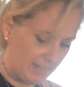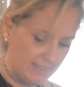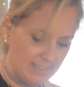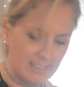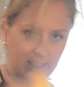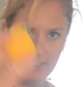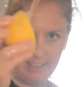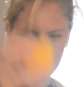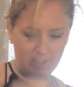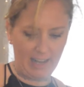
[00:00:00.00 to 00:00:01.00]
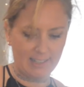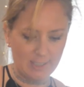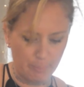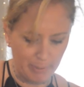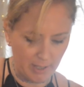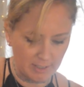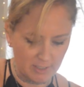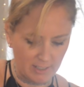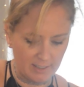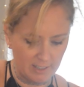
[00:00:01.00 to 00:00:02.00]
And this is good. This will act as a plug so
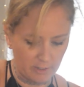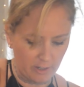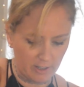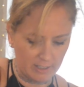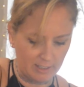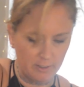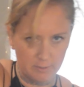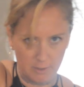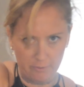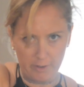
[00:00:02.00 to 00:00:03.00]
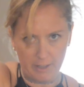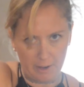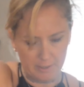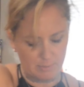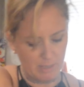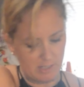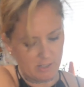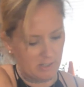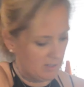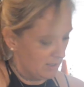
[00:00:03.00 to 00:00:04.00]
that the little garlic cloves don't fall out as
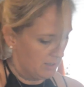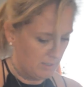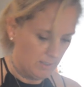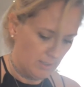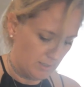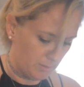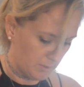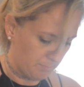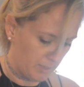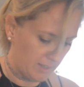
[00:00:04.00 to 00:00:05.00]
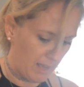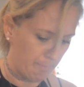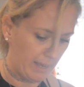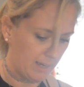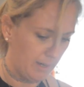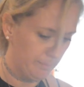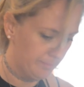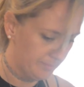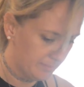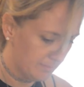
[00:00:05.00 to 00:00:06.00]
much. So we'll just plug that back up.
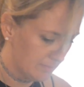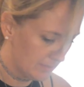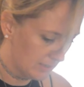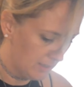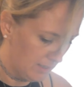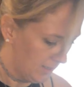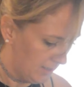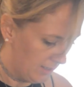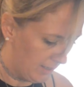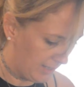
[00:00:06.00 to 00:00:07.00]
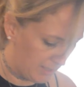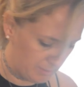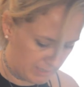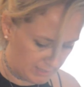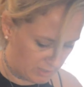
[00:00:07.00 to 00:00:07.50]
Again with these